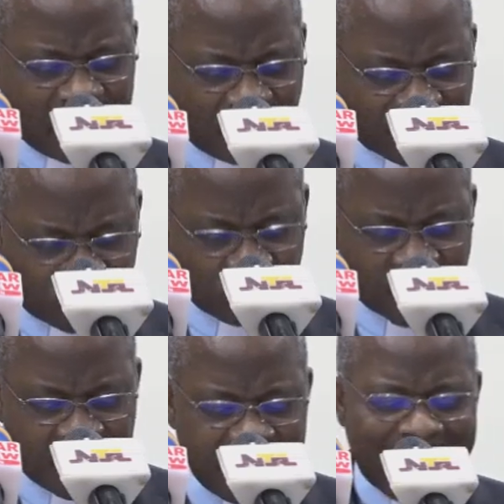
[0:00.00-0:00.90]

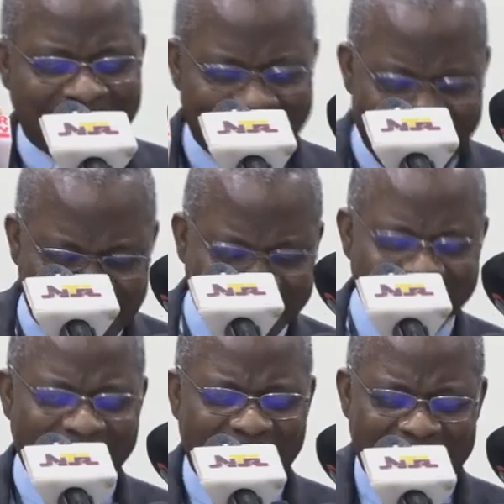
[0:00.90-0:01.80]
constituted,
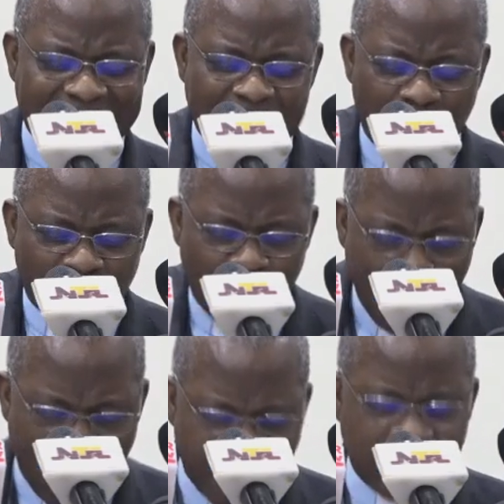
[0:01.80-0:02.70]
Nigeria is not
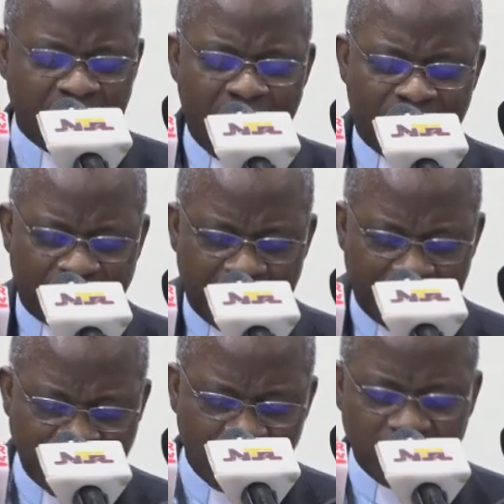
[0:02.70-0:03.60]
working for the
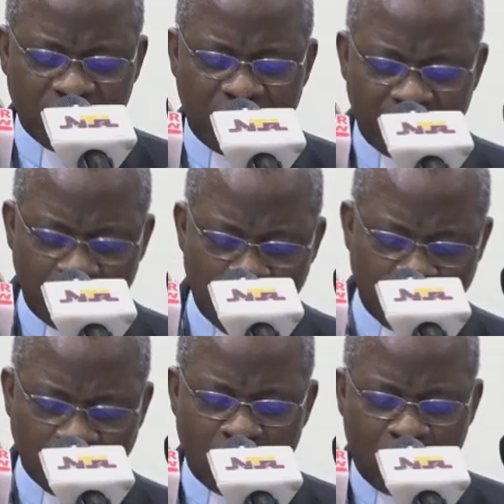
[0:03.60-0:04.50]
majority of
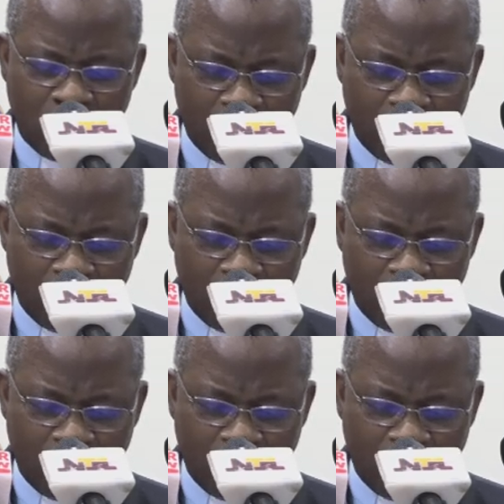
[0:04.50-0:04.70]
those